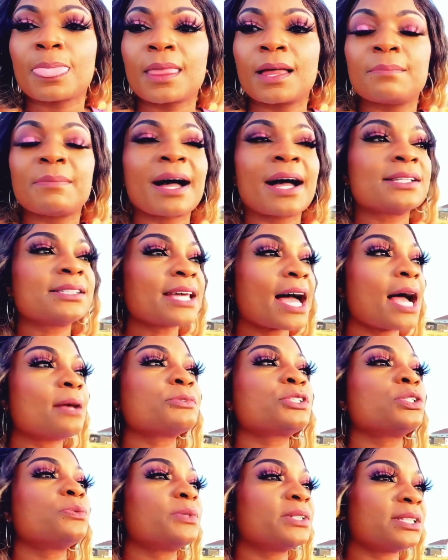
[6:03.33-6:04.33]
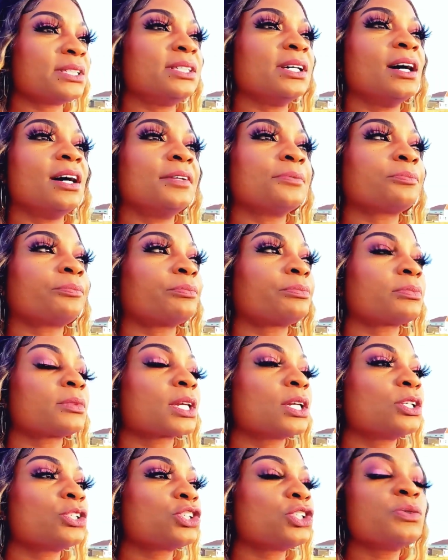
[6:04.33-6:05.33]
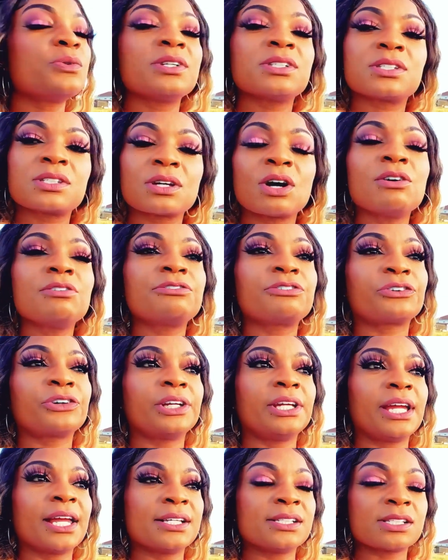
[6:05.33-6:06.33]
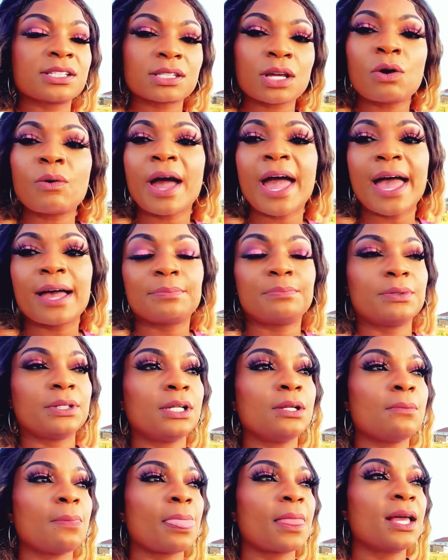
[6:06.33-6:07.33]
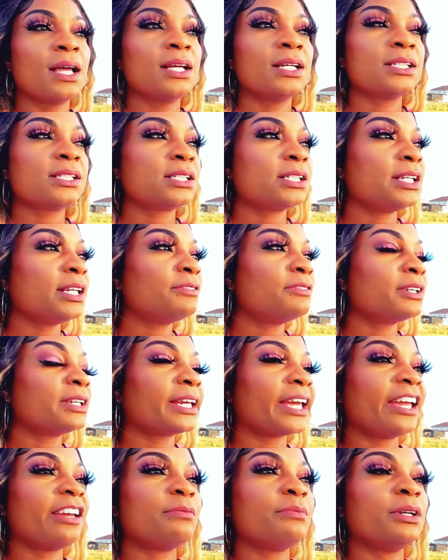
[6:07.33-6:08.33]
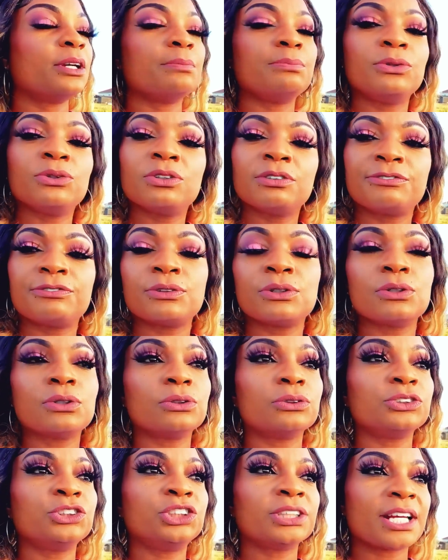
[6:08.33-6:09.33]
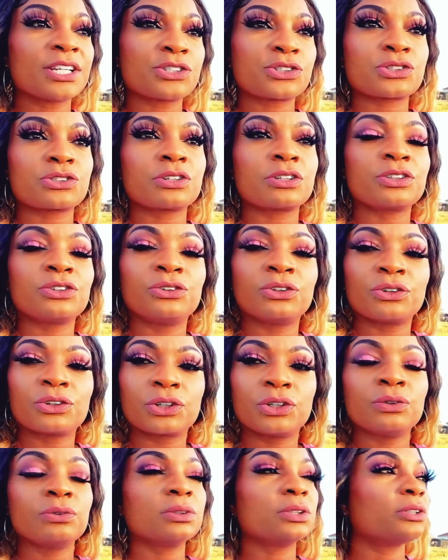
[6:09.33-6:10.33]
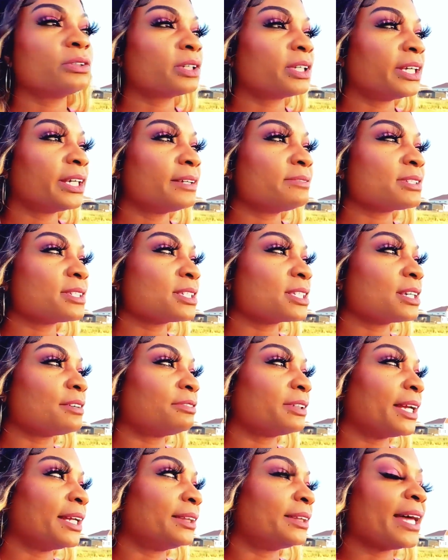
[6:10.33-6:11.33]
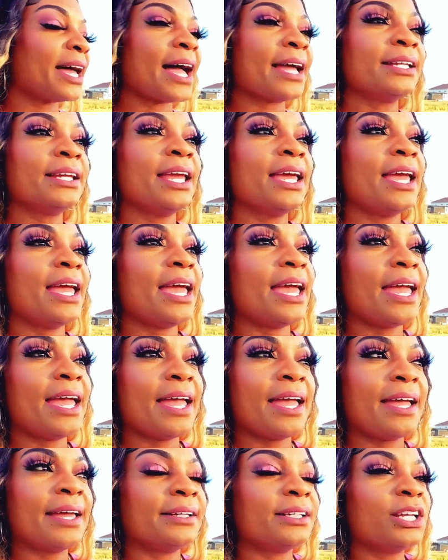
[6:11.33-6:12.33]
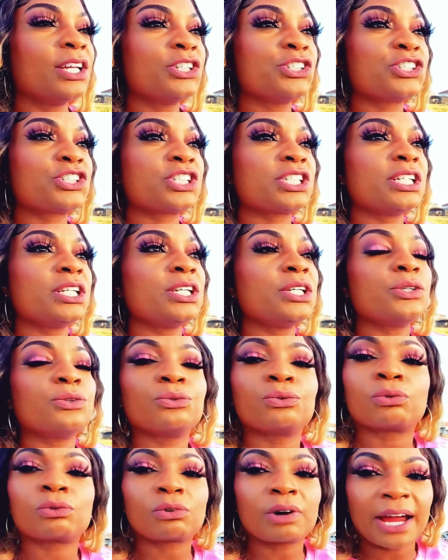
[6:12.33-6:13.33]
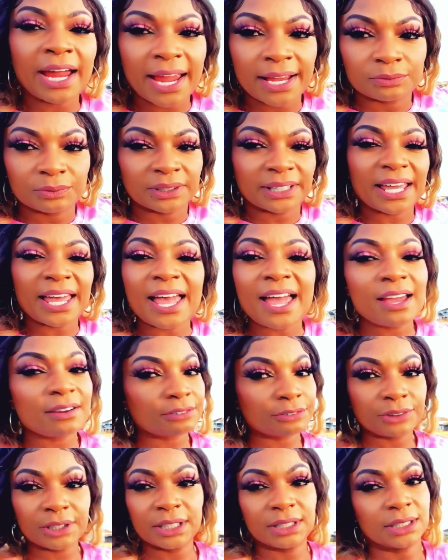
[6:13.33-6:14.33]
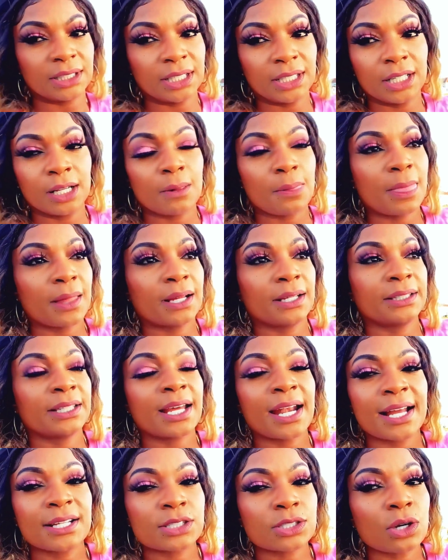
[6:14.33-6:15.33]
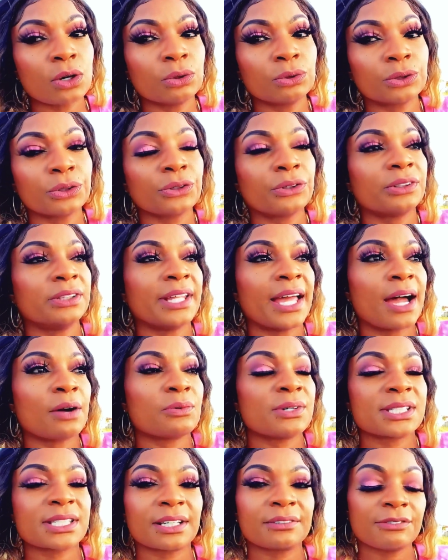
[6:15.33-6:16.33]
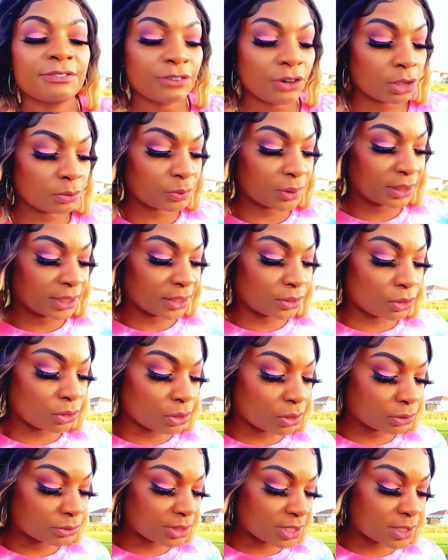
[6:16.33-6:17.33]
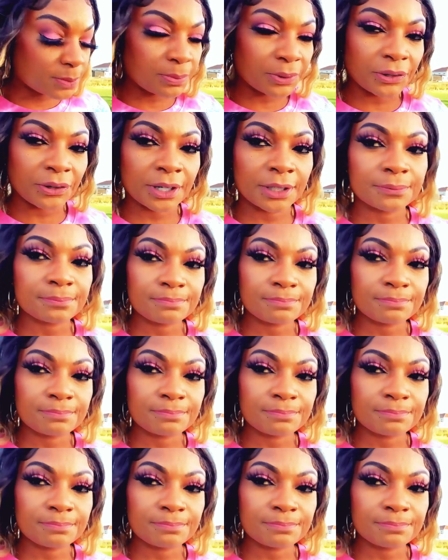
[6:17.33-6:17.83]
By the time she was done, she was so free and so happy. She even gave me a beautiful gesture, cute little gifts and stuff like that. And she ran with everything that I told her that was confirmed within her own spirit.